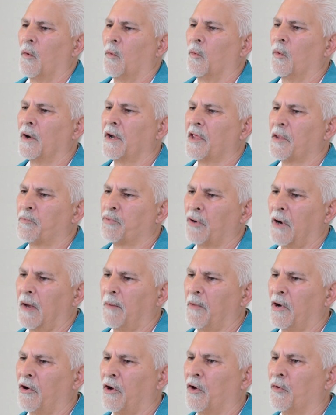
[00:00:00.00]
One of the
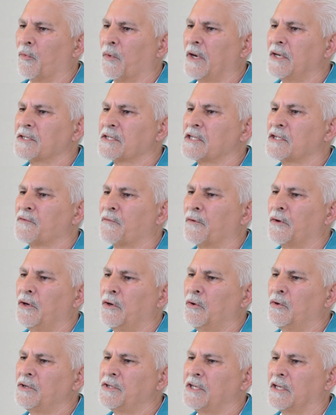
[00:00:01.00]
primary reasons for
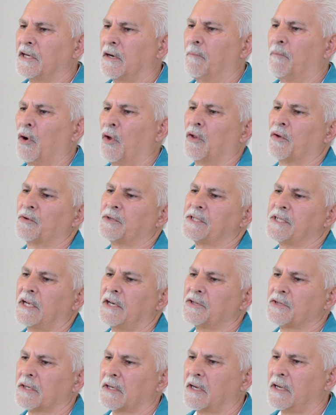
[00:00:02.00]
using a
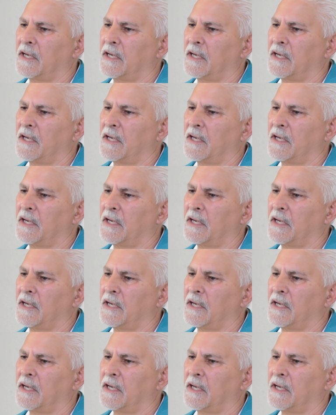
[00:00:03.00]
polarization